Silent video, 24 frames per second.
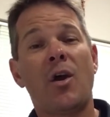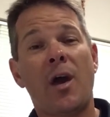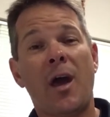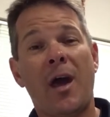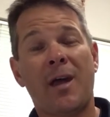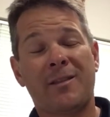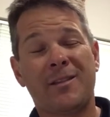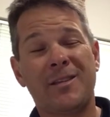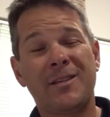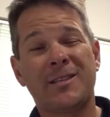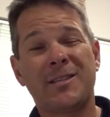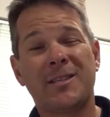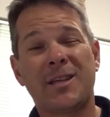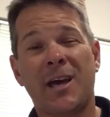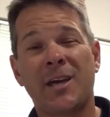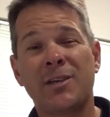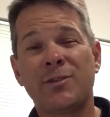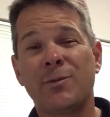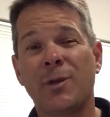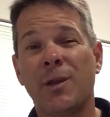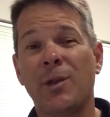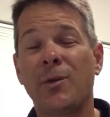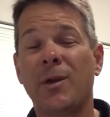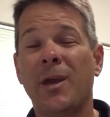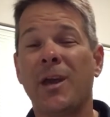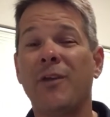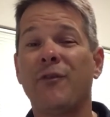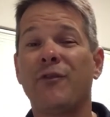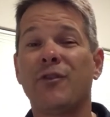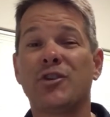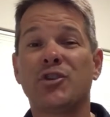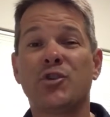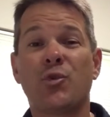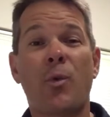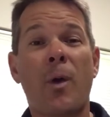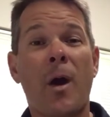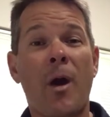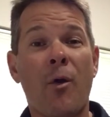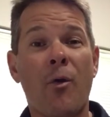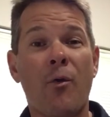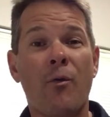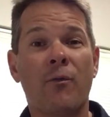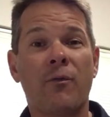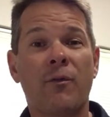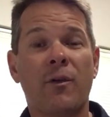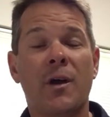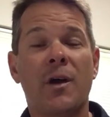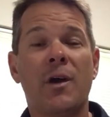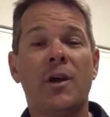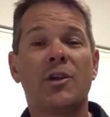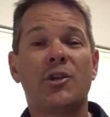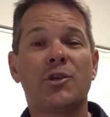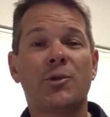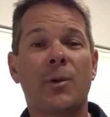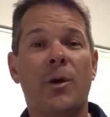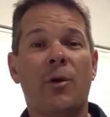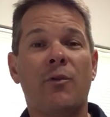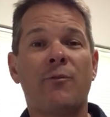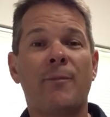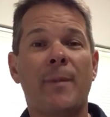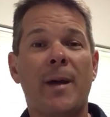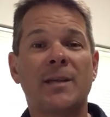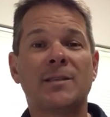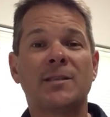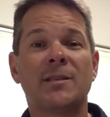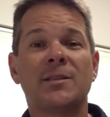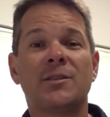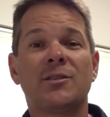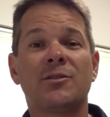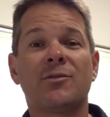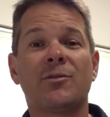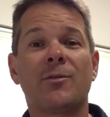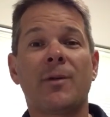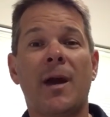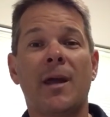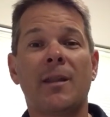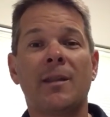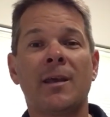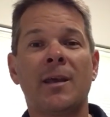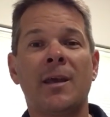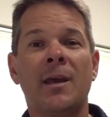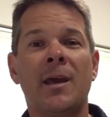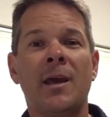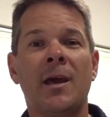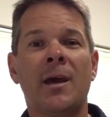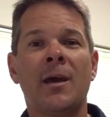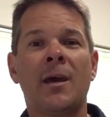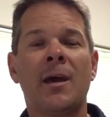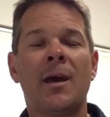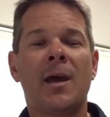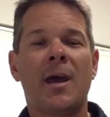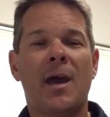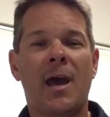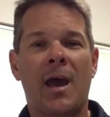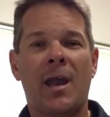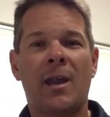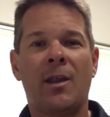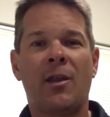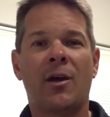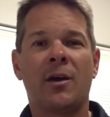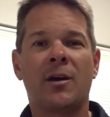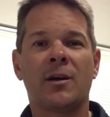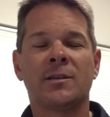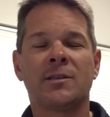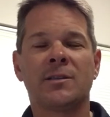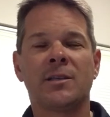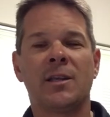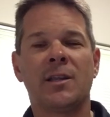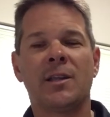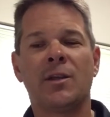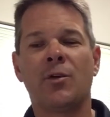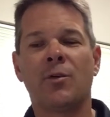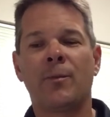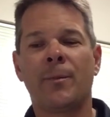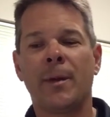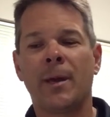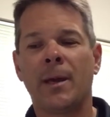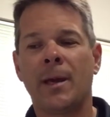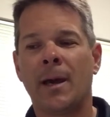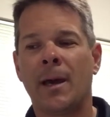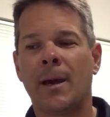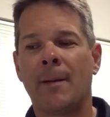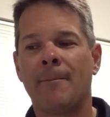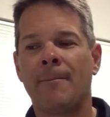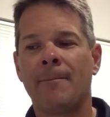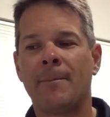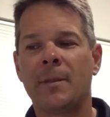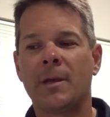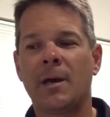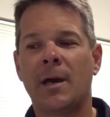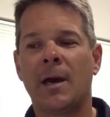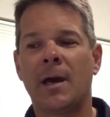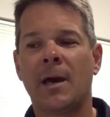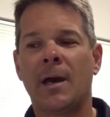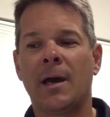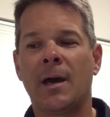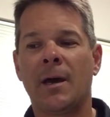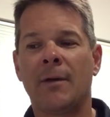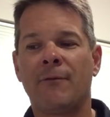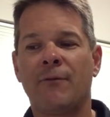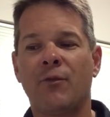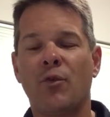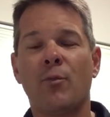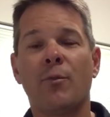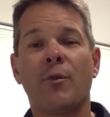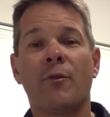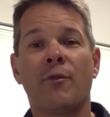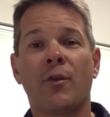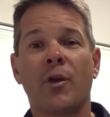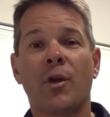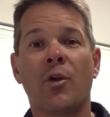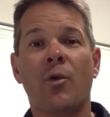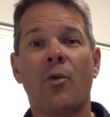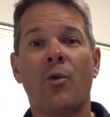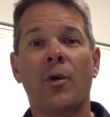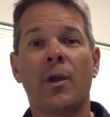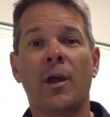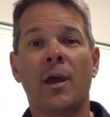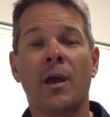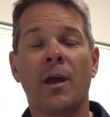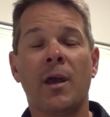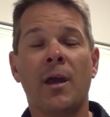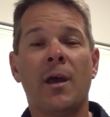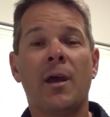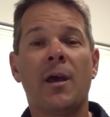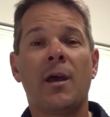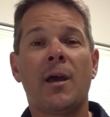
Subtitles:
At this stage, we're looking for 12 Masses throughout the year, and like I said, there will be a form of recording